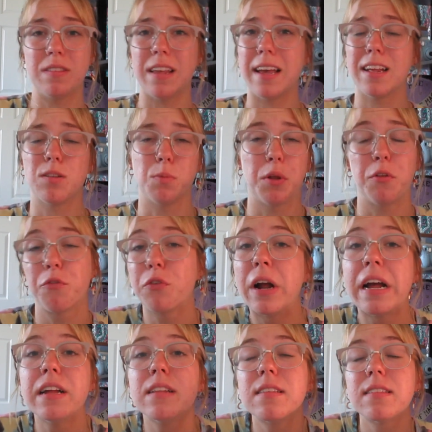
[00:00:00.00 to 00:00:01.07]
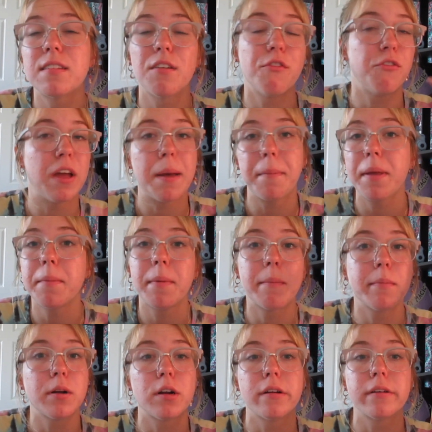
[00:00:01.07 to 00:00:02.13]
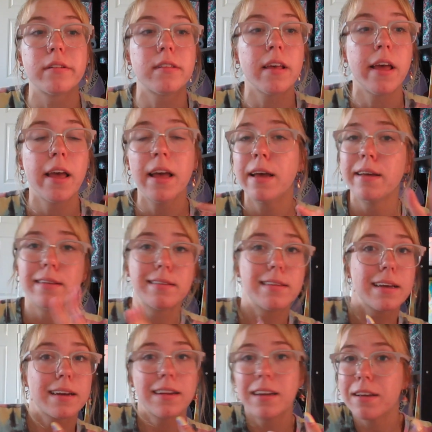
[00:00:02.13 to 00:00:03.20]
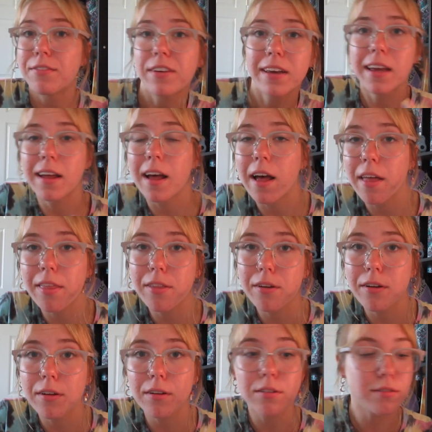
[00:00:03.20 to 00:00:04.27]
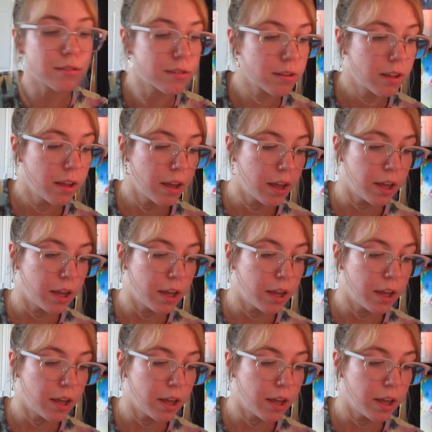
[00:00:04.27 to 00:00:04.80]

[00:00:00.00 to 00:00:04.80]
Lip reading: Say it's with friends, family members, significant others.